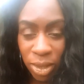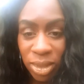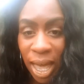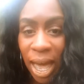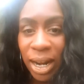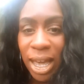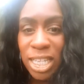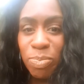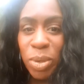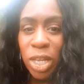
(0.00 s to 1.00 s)
That
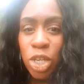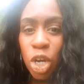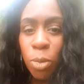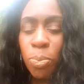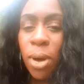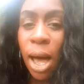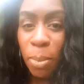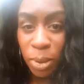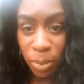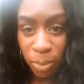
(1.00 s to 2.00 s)
has been your
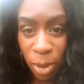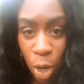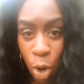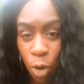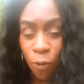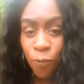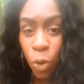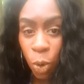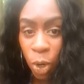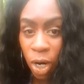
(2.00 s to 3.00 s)
problem
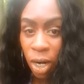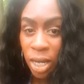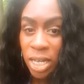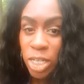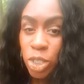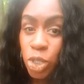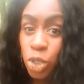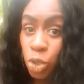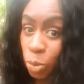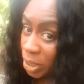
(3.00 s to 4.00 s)
for
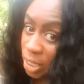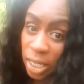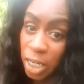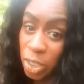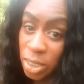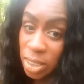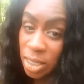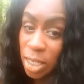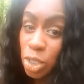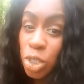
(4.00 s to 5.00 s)
too many years.
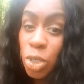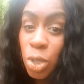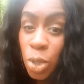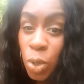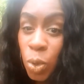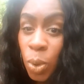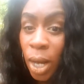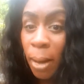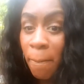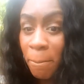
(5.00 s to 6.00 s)
Too
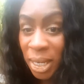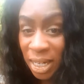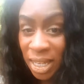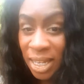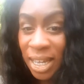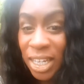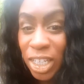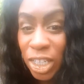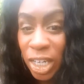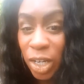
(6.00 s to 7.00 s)
many
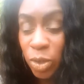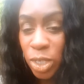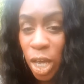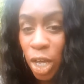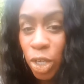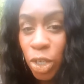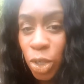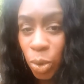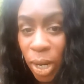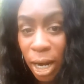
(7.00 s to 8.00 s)
years.
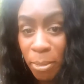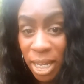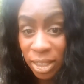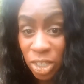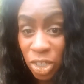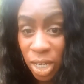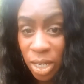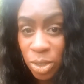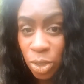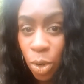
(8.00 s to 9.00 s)
You got to make this
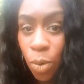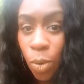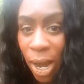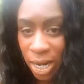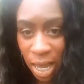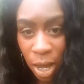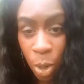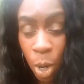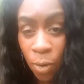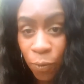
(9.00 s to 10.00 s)
change right
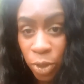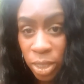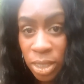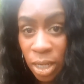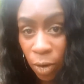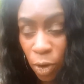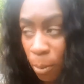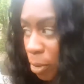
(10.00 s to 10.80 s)
now for yourself.